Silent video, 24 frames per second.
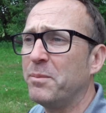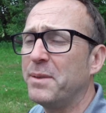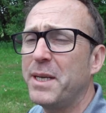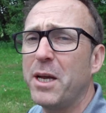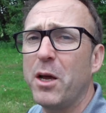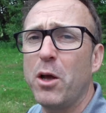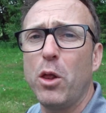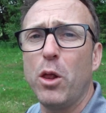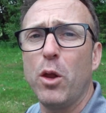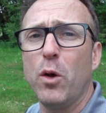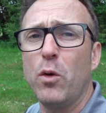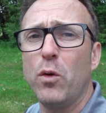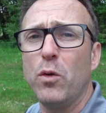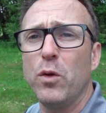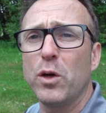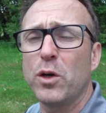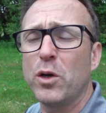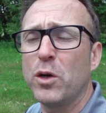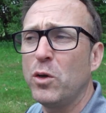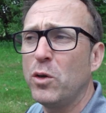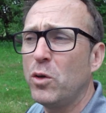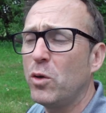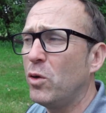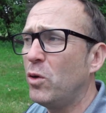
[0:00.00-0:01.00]
See how low they
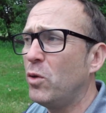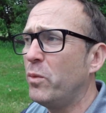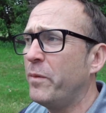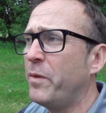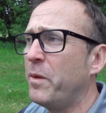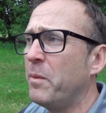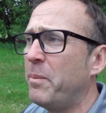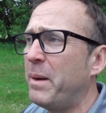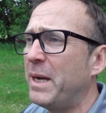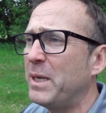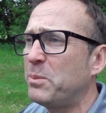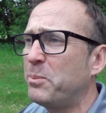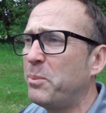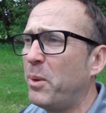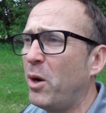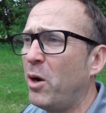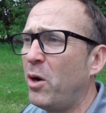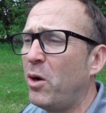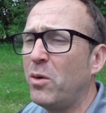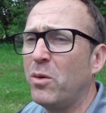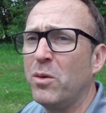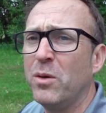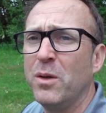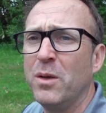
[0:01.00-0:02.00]
can go with the best
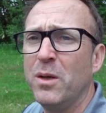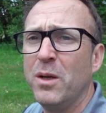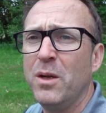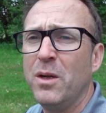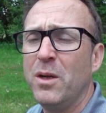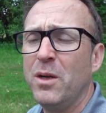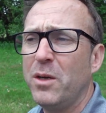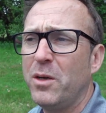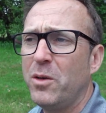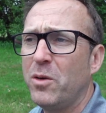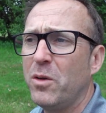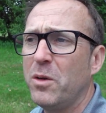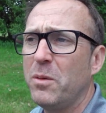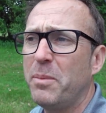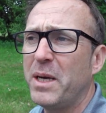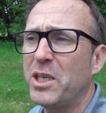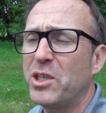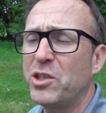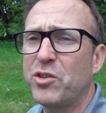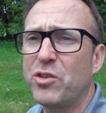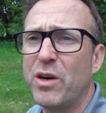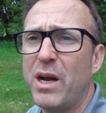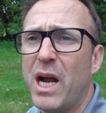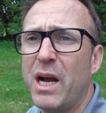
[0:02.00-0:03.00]
ball, you know, the
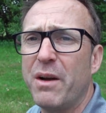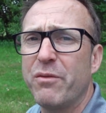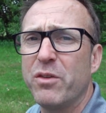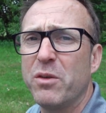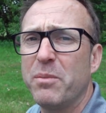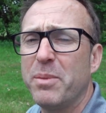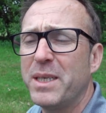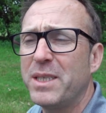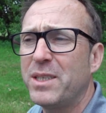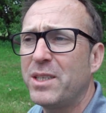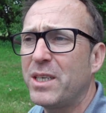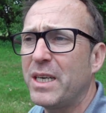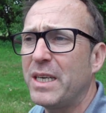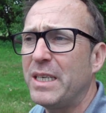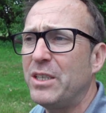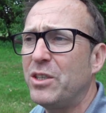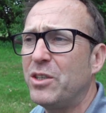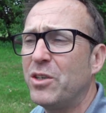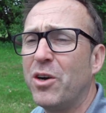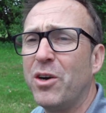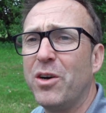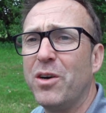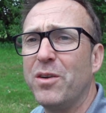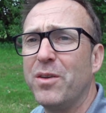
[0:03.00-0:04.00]
best driver, the best tee
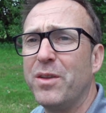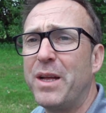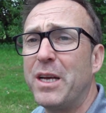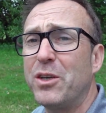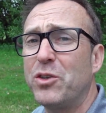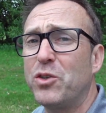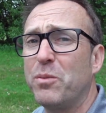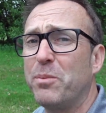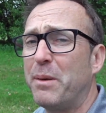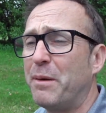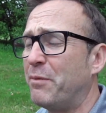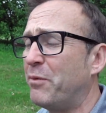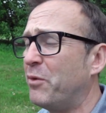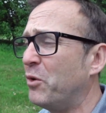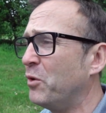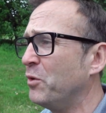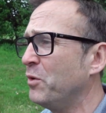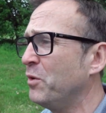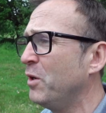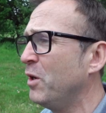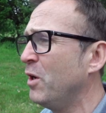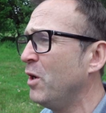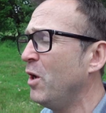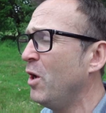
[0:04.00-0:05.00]
shot. That should be
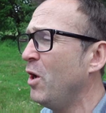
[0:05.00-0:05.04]
fun.